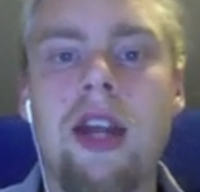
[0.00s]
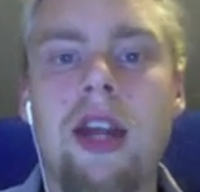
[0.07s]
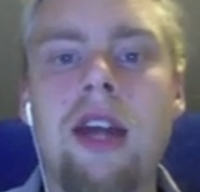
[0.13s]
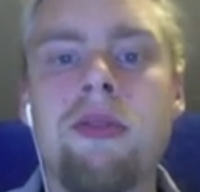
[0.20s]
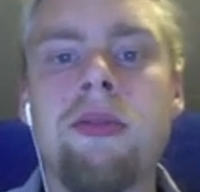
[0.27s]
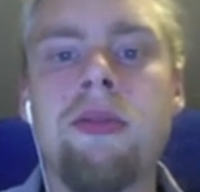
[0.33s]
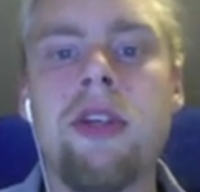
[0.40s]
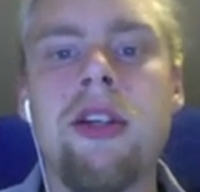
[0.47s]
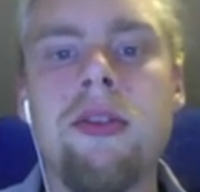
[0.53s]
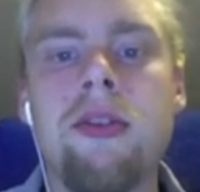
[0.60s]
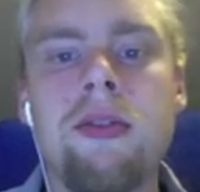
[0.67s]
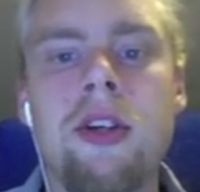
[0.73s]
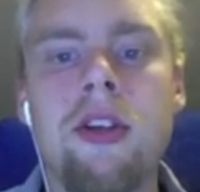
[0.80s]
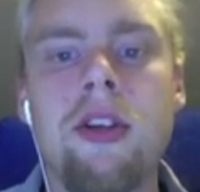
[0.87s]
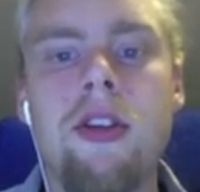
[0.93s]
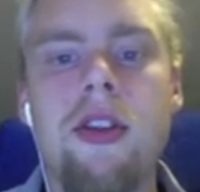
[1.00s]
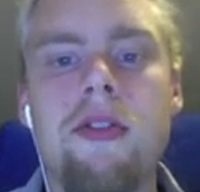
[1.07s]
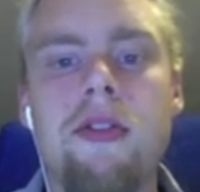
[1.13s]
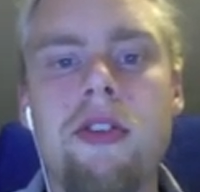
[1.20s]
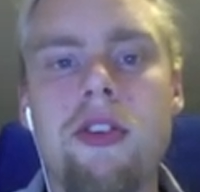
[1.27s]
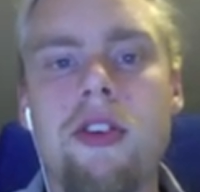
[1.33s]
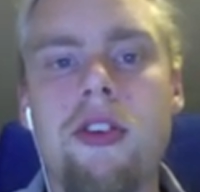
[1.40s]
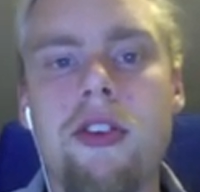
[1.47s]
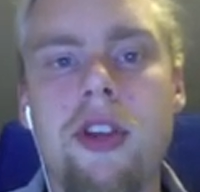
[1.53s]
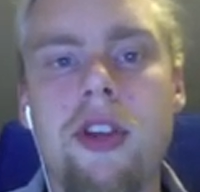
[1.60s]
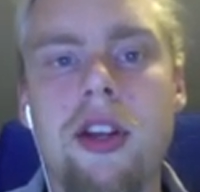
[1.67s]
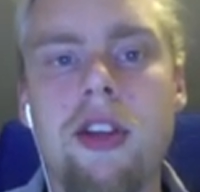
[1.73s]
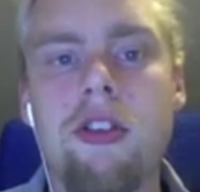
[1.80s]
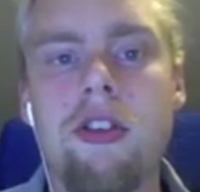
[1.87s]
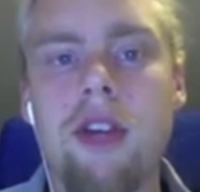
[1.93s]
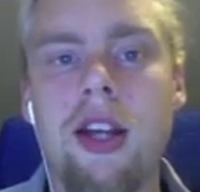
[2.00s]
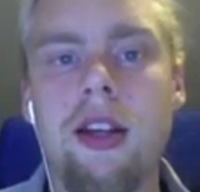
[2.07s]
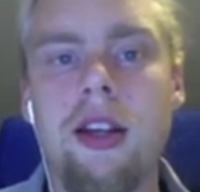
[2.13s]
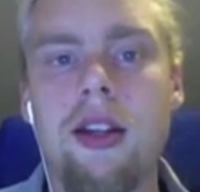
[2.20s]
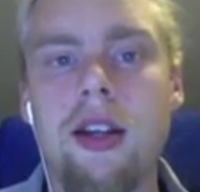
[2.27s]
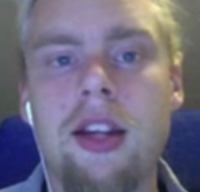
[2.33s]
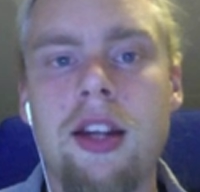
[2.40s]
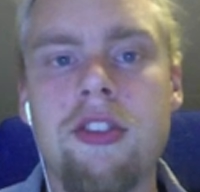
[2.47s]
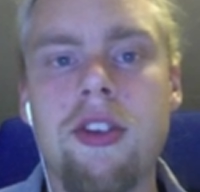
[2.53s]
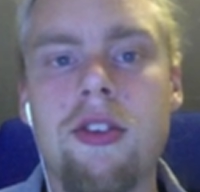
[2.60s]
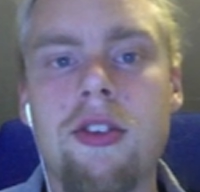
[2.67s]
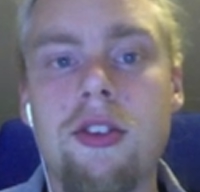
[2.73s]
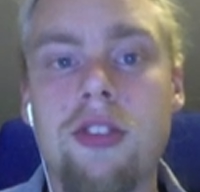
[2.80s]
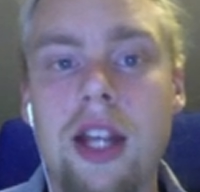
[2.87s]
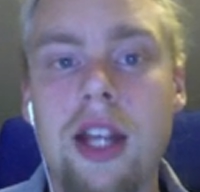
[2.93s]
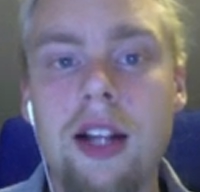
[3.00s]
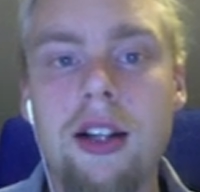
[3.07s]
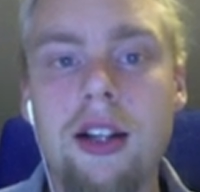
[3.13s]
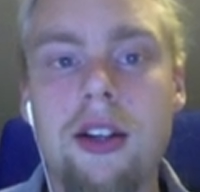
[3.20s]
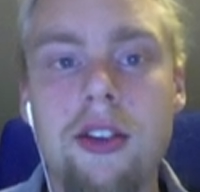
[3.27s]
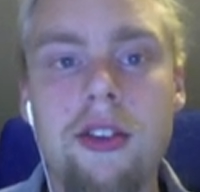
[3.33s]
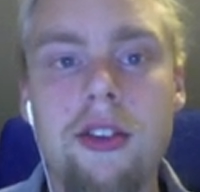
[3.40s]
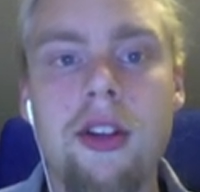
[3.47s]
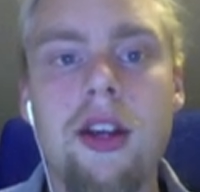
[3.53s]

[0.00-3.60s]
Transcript: and we want the physics engine to tell us